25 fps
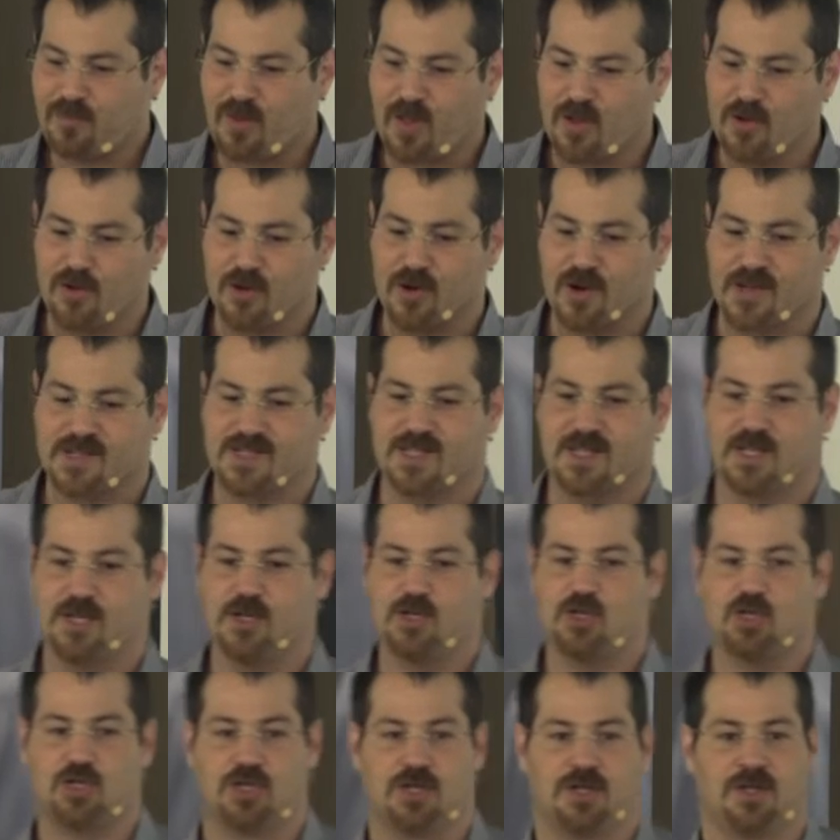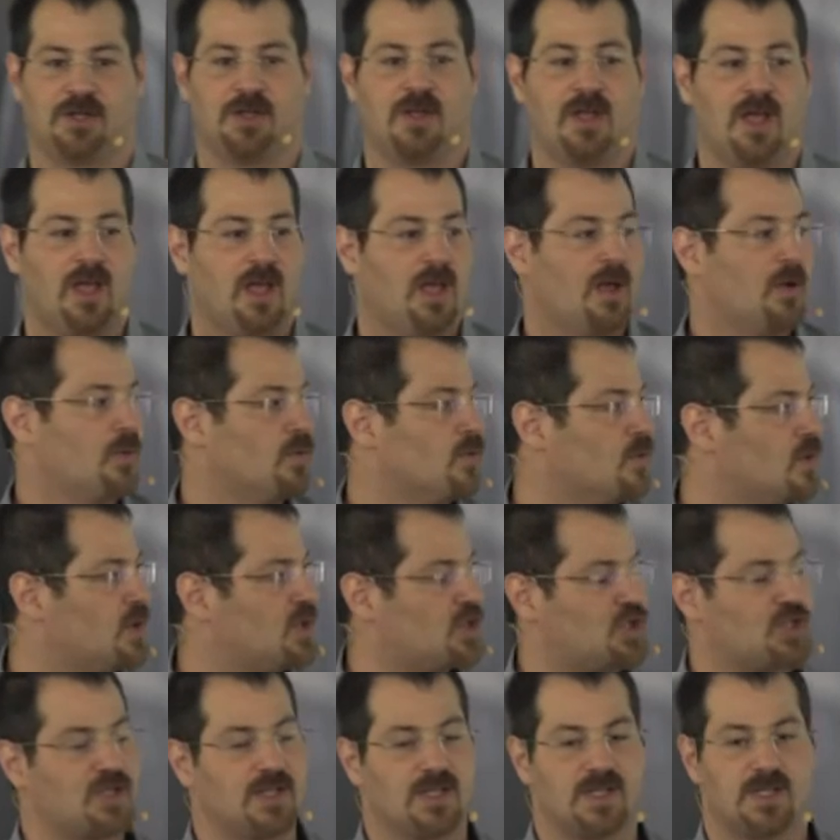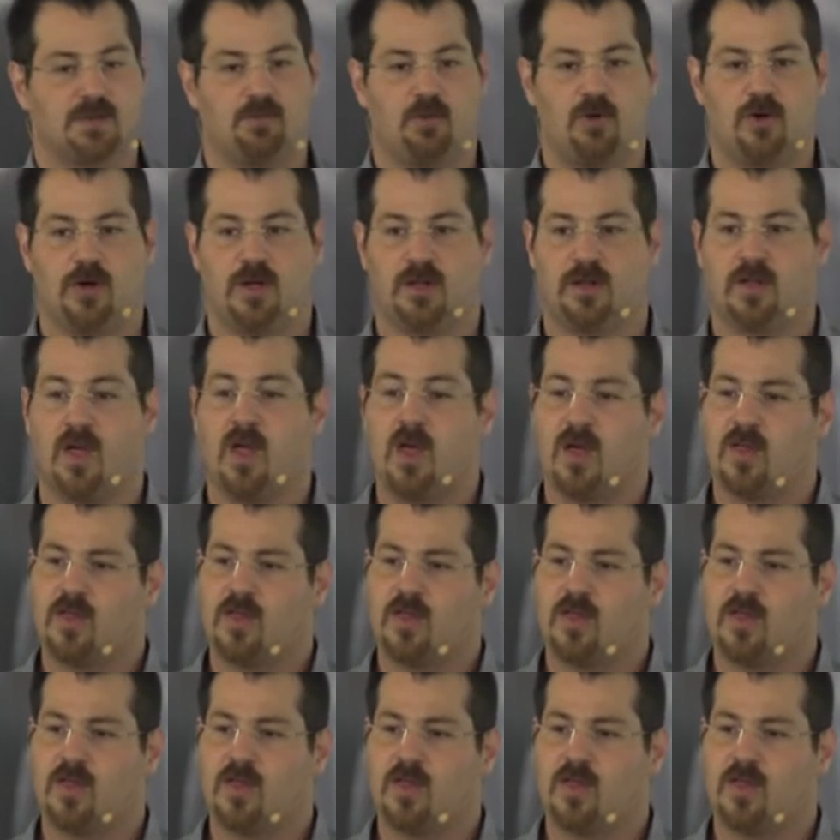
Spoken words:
execution reach this point,